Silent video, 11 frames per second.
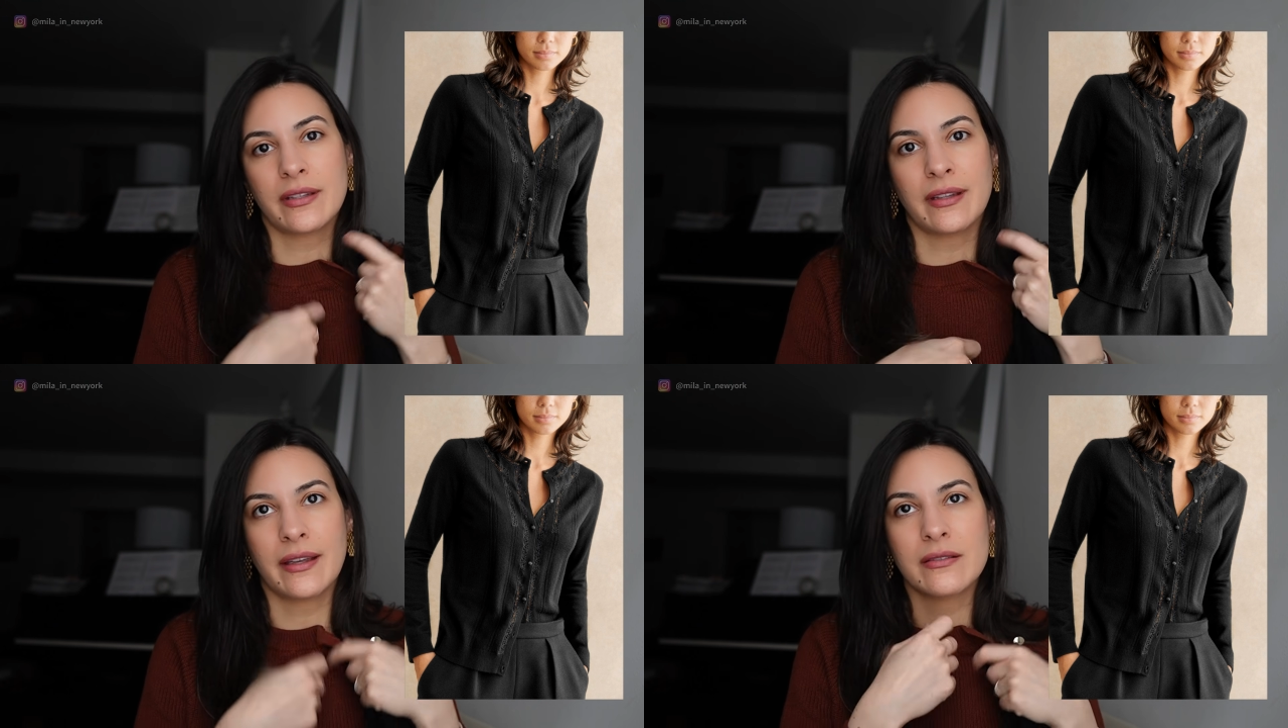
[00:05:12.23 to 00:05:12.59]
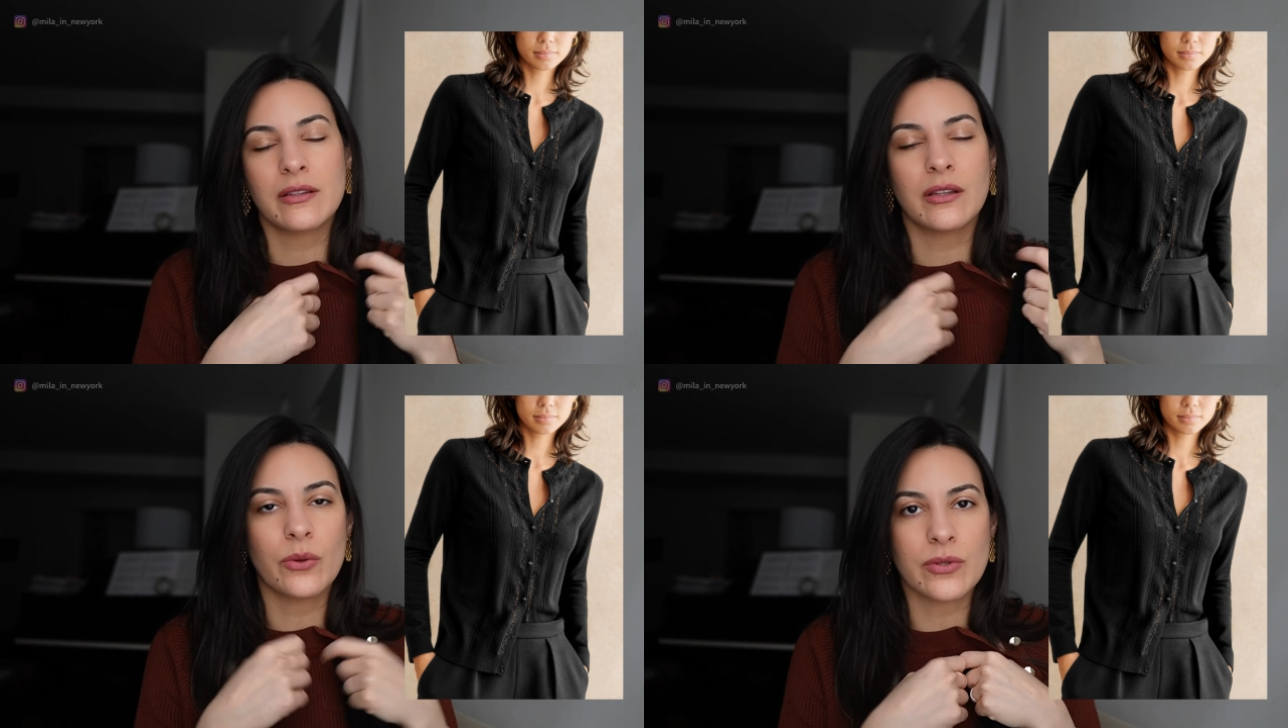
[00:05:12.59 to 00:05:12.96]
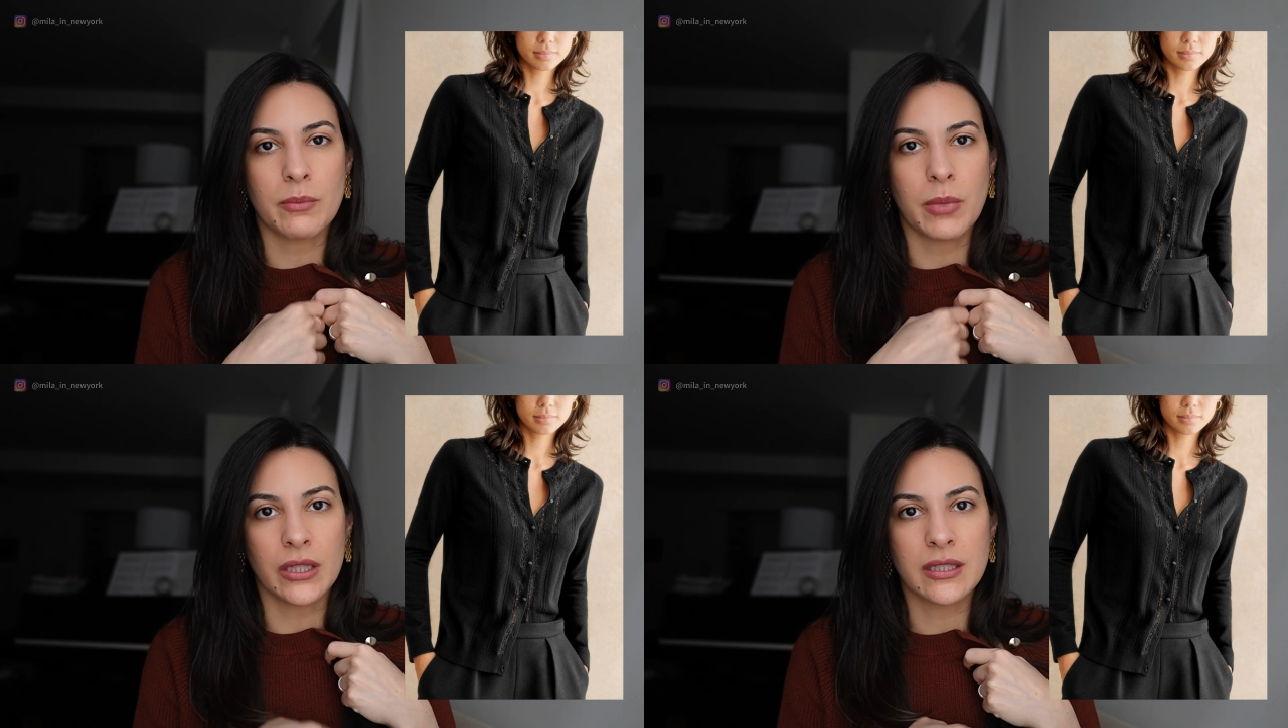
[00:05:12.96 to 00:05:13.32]
like close
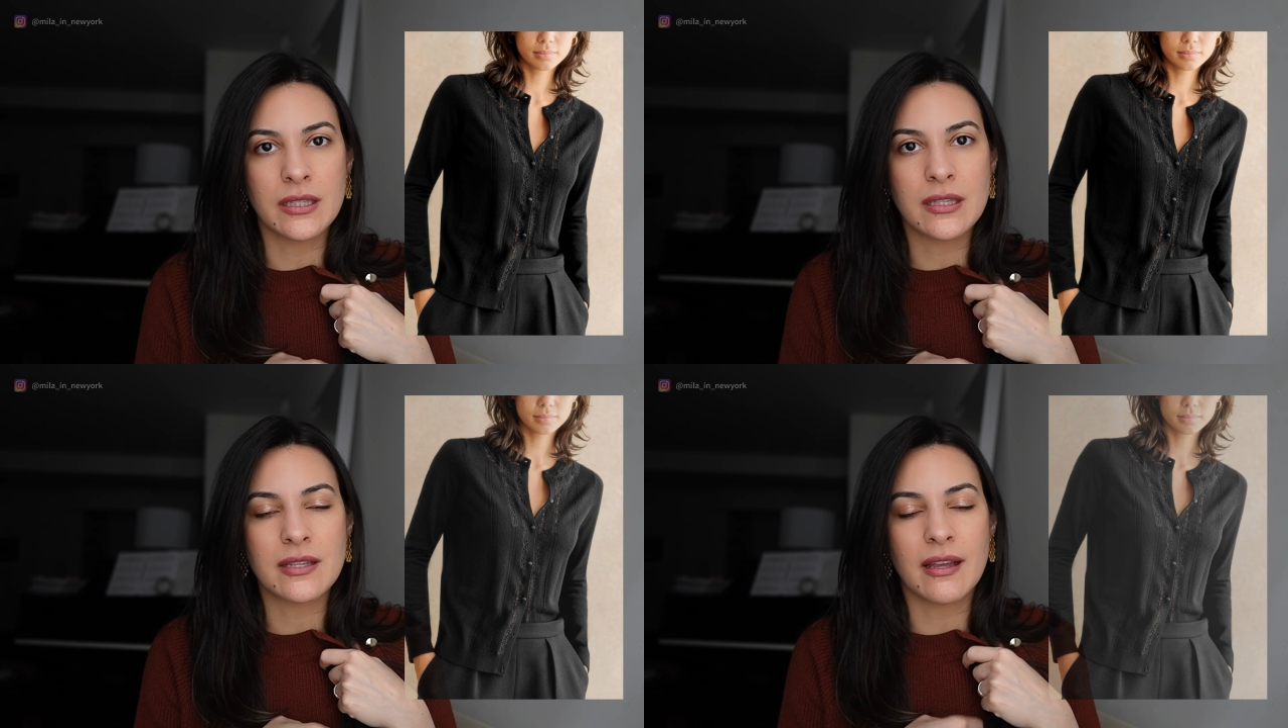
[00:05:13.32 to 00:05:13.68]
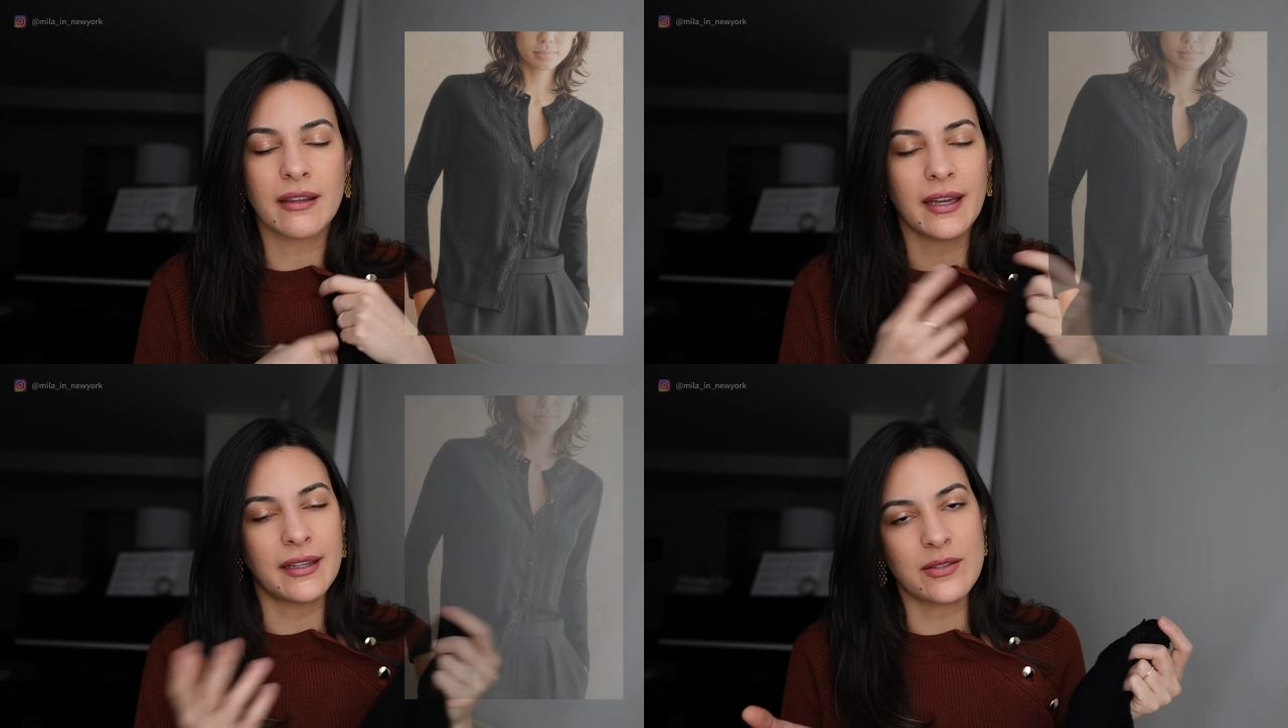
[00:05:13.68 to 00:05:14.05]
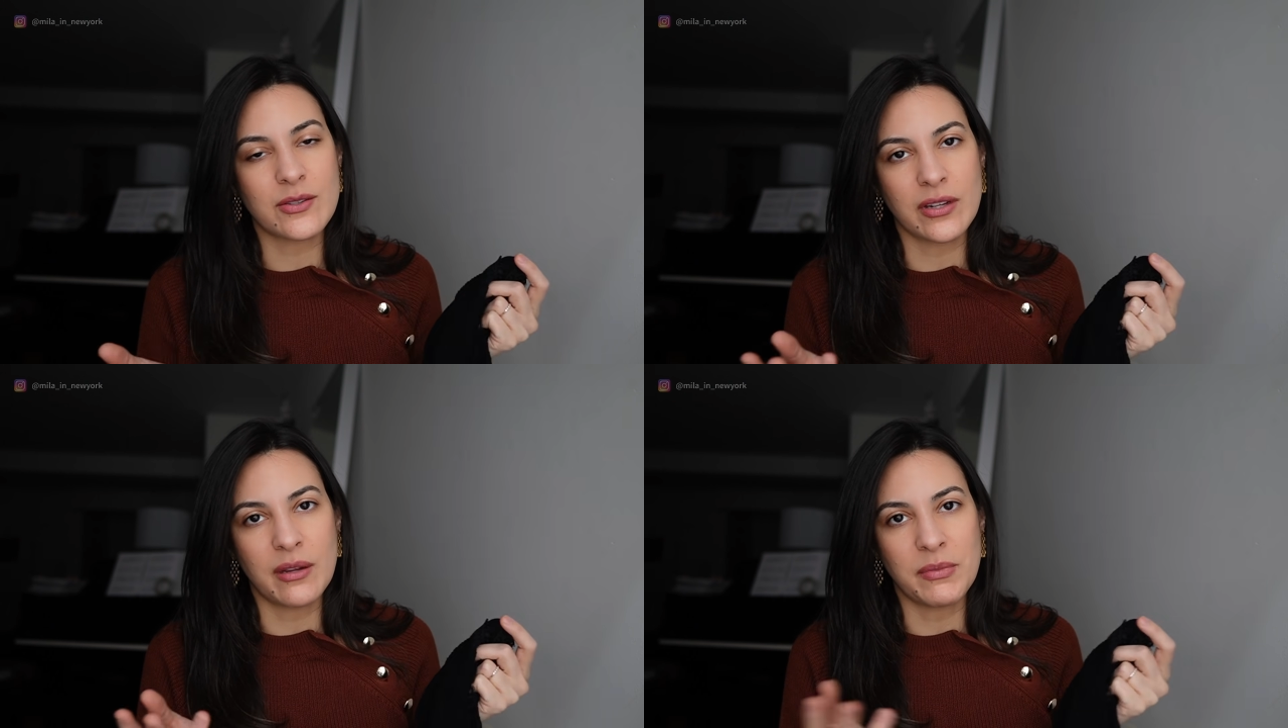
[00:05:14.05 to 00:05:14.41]
the buttons, and then
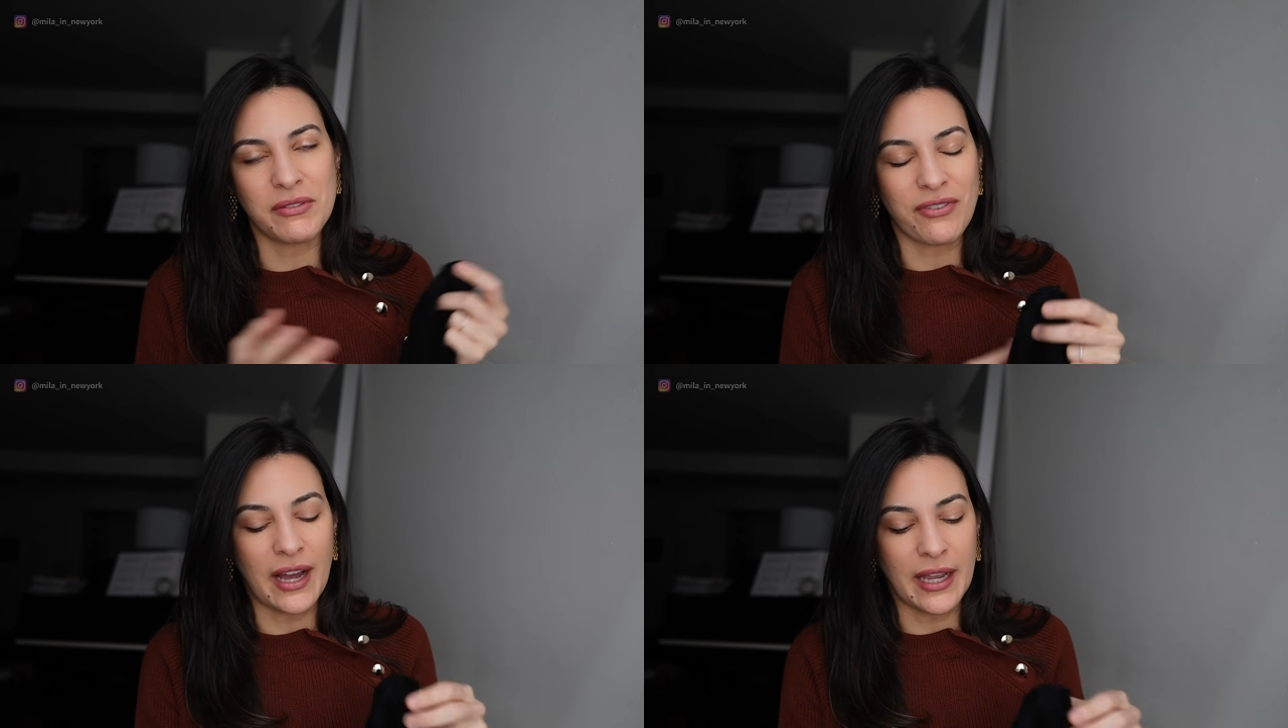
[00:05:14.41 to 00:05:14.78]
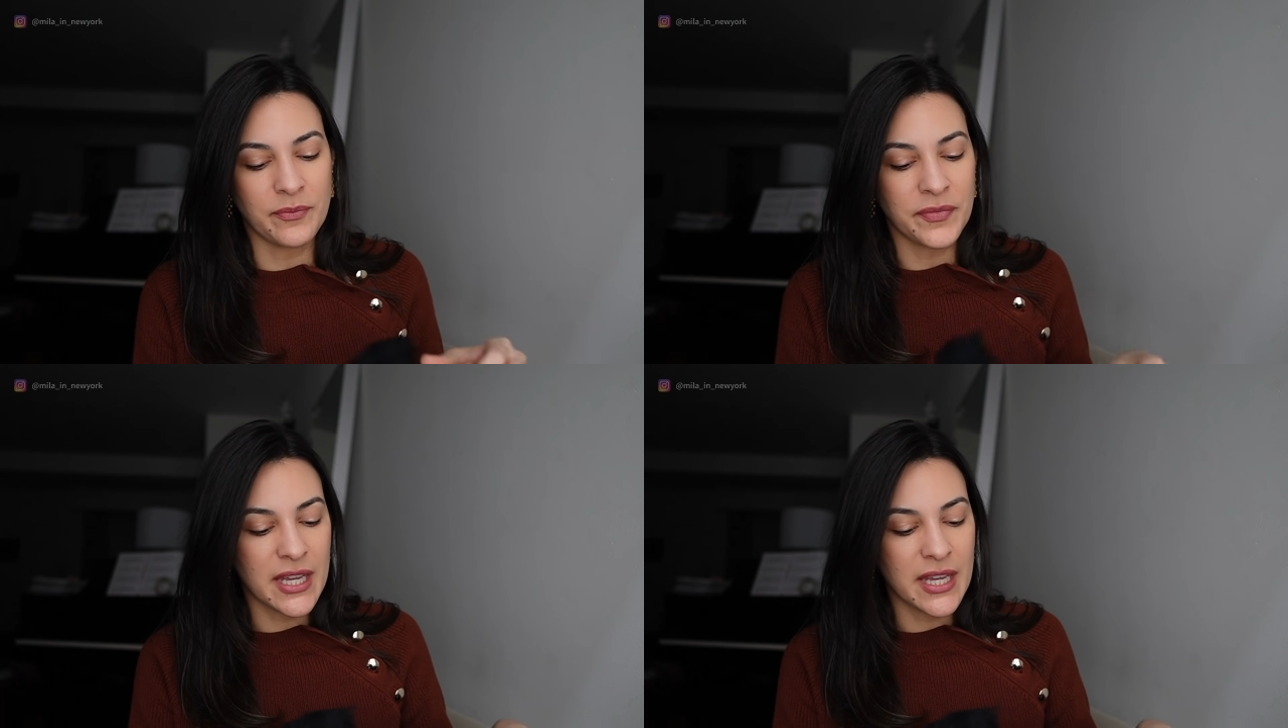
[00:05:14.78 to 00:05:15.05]
it's going to be fine.